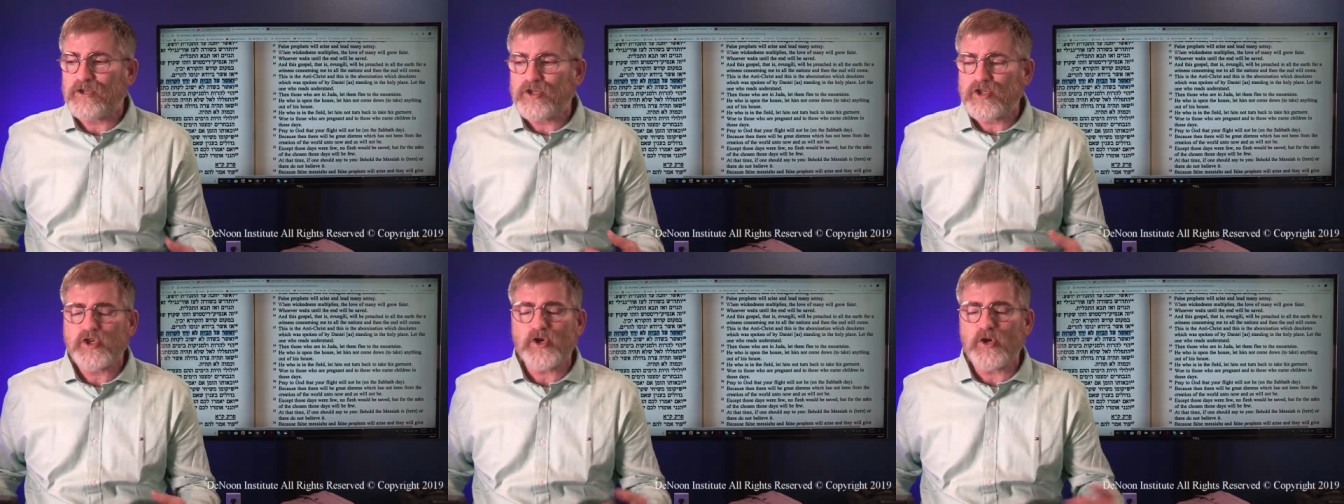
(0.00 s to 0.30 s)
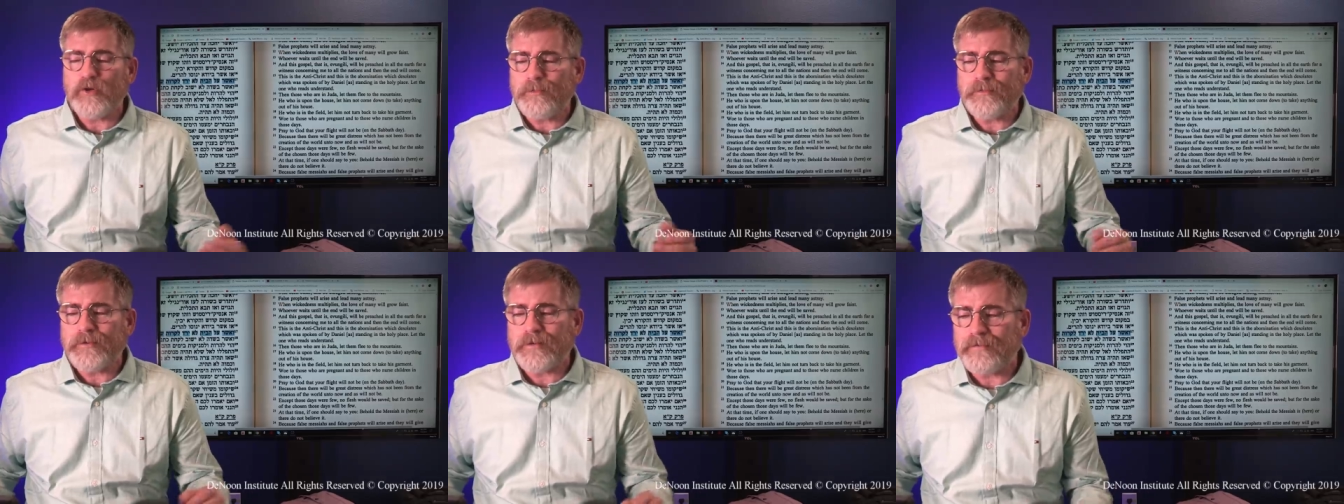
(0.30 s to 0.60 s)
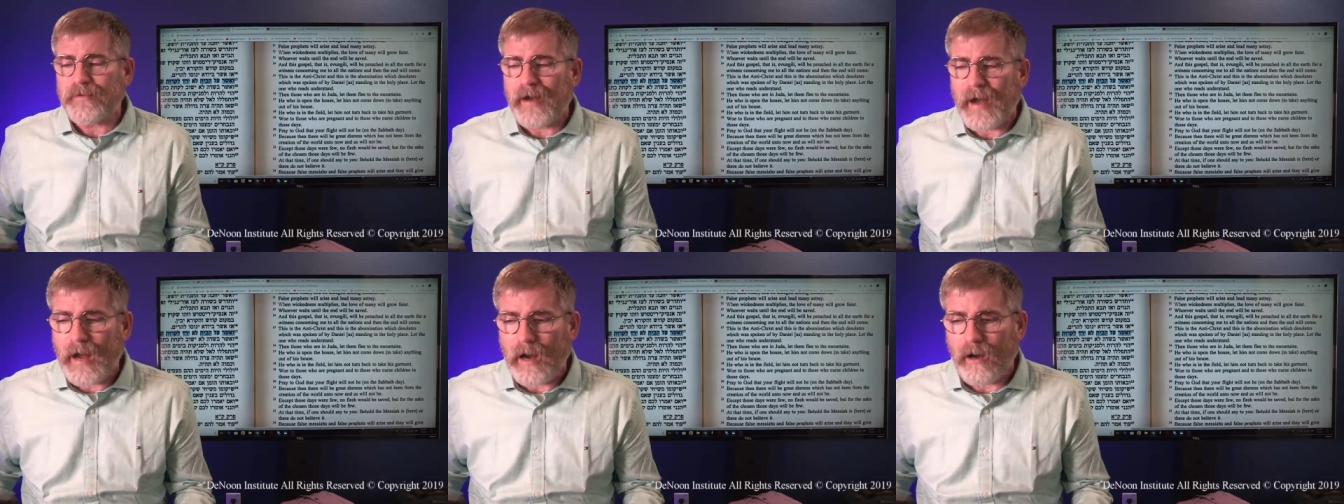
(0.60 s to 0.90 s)
shum
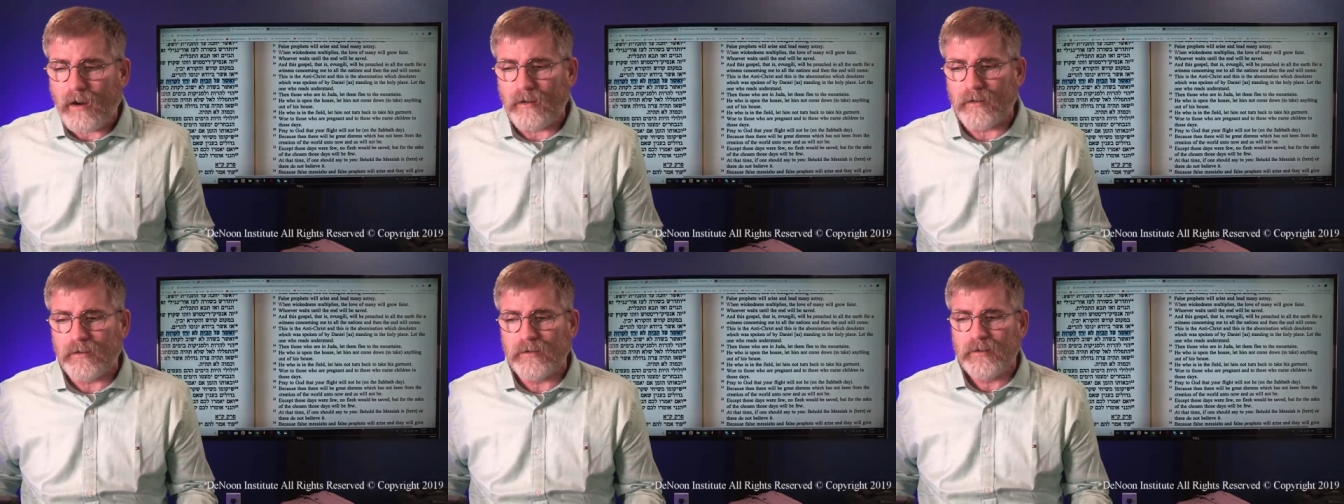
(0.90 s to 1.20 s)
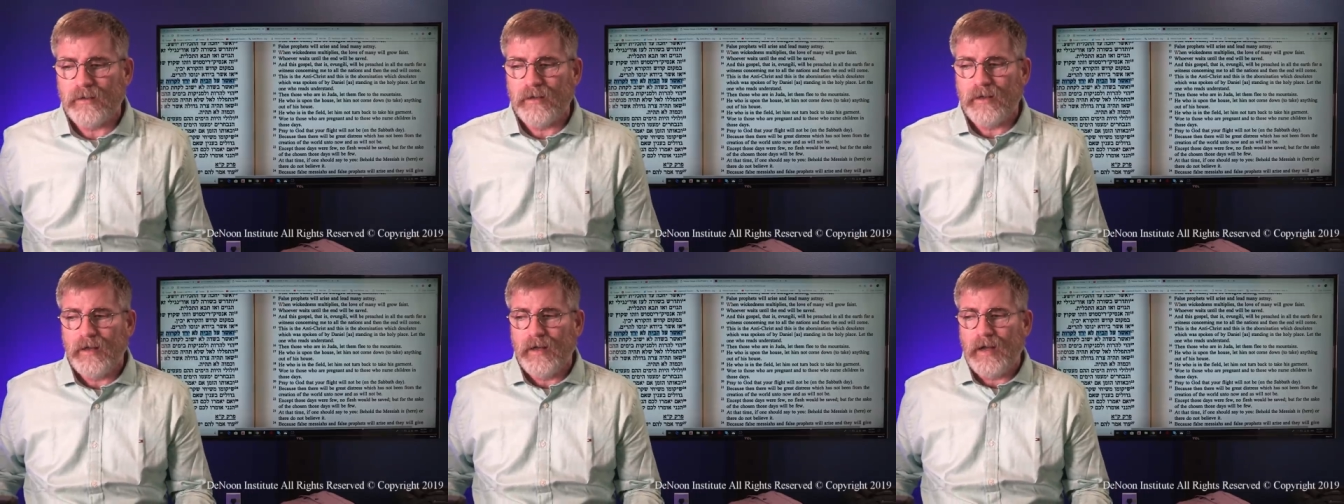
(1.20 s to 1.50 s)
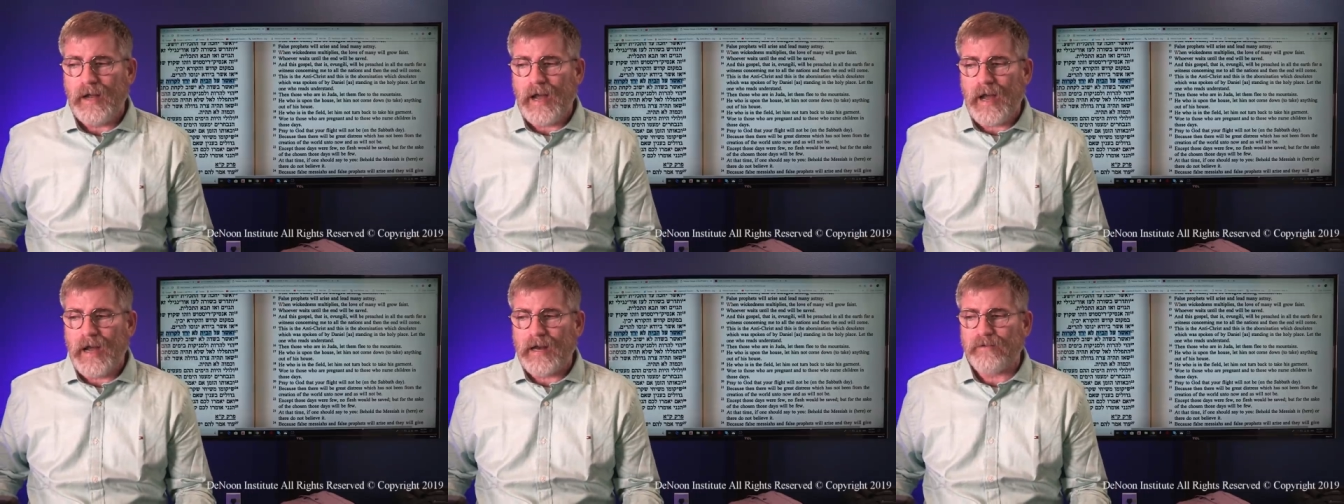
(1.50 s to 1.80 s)
devar,
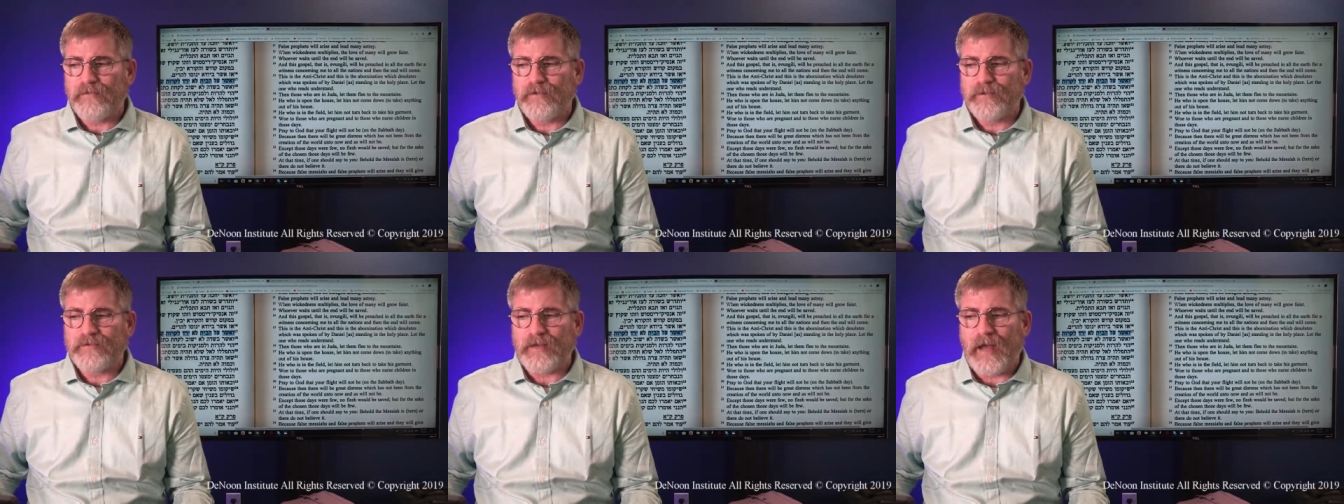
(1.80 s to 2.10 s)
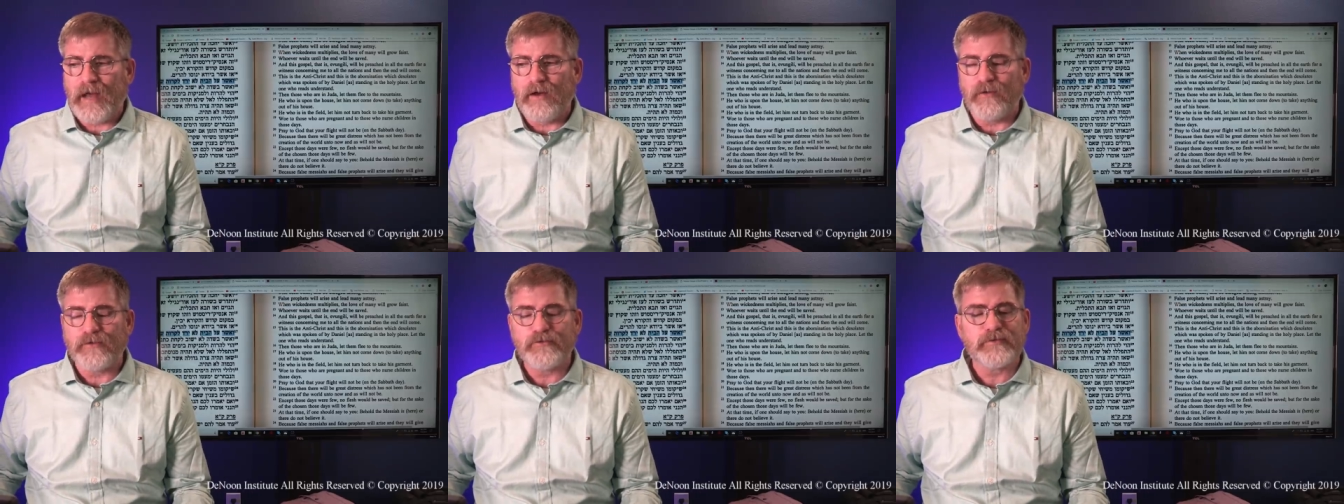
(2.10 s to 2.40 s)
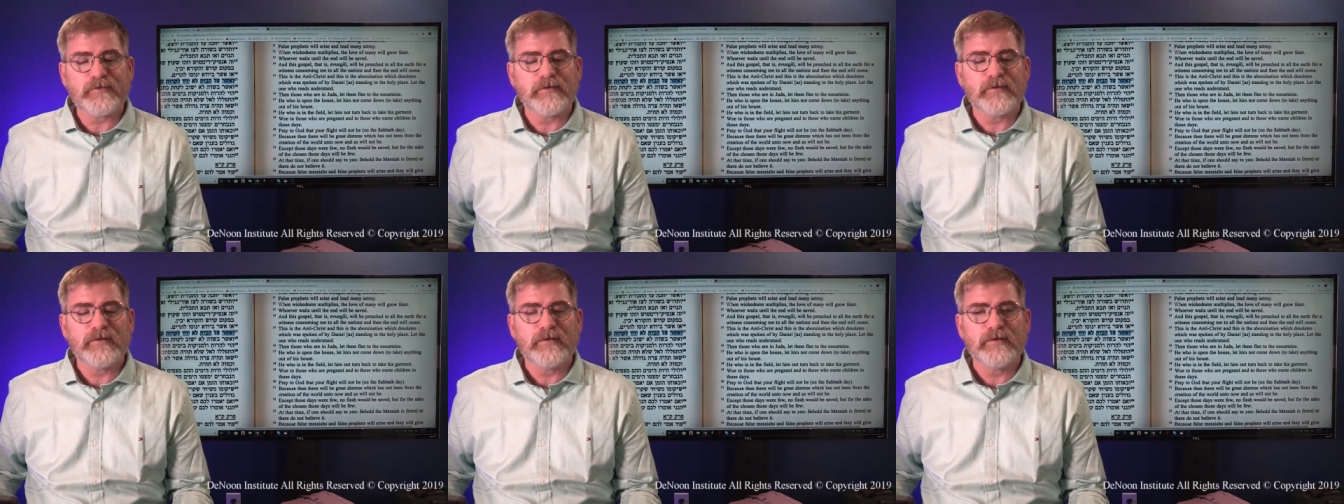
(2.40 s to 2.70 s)
out of his
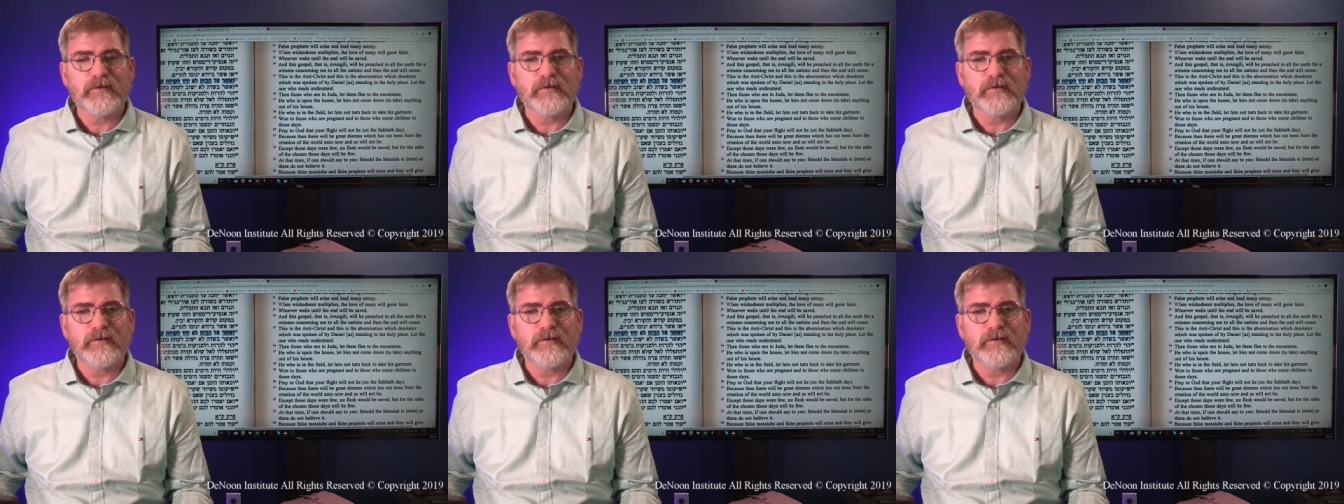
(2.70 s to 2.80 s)
house.